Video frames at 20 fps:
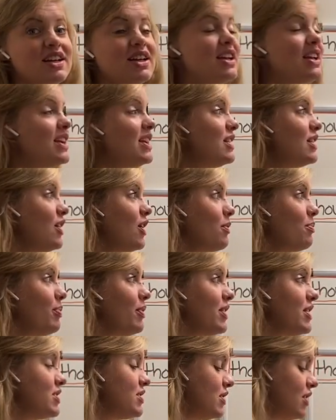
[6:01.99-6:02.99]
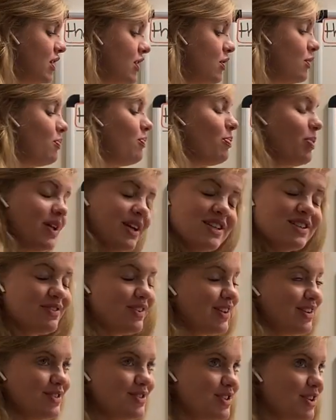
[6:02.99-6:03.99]
in your place
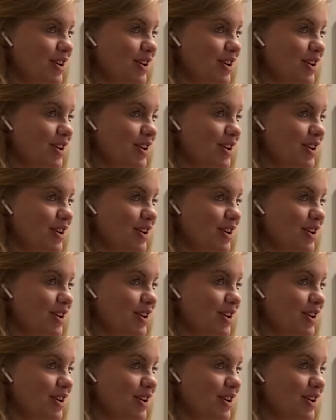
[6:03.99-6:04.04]
value